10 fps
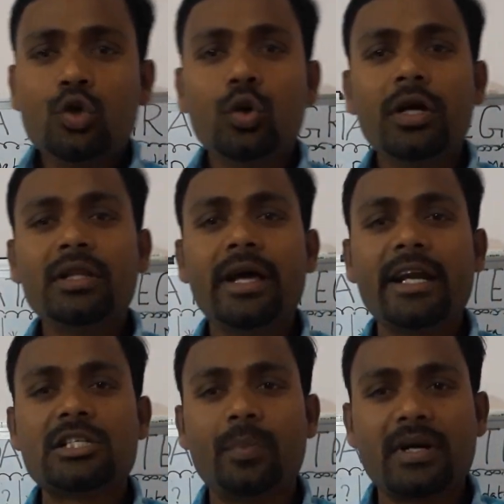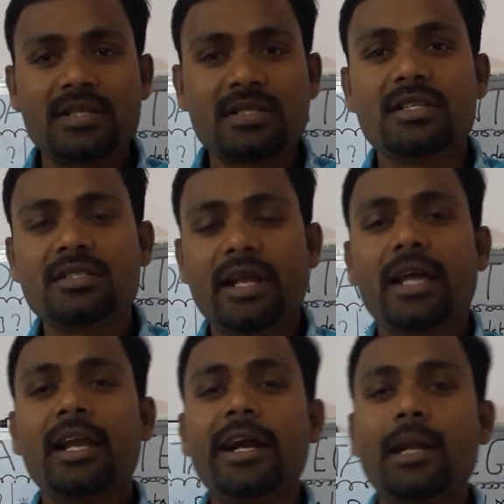during their inspections, this
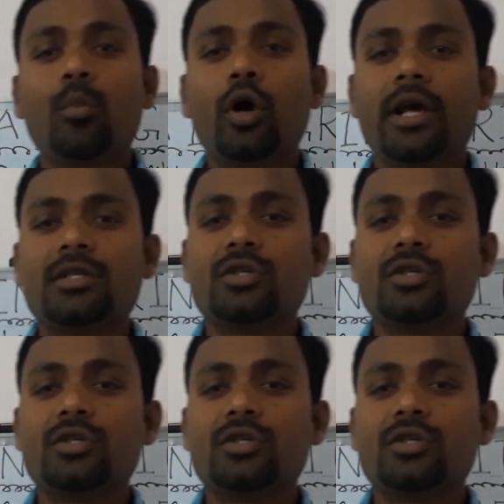regulatory bodies,